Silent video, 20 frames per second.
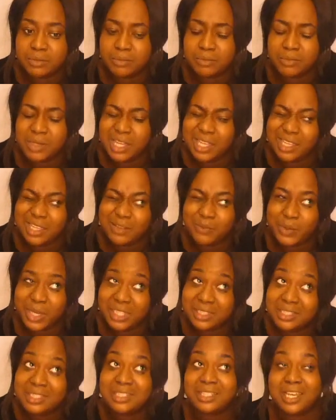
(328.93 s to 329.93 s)

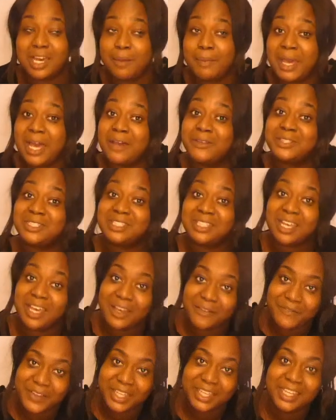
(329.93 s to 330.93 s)
waiters to come out
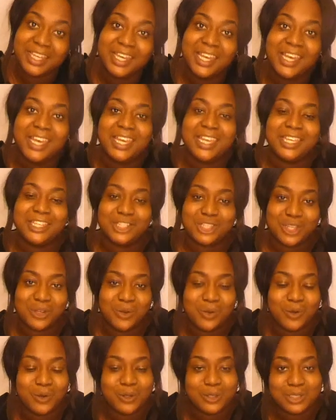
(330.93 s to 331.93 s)
serving each
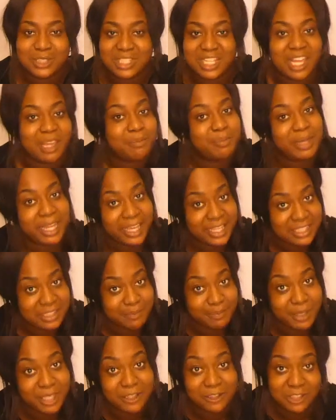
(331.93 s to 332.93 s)
course like
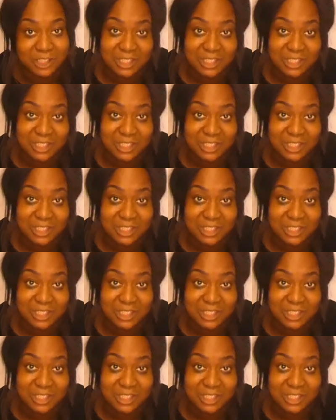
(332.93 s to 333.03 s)
plated meal.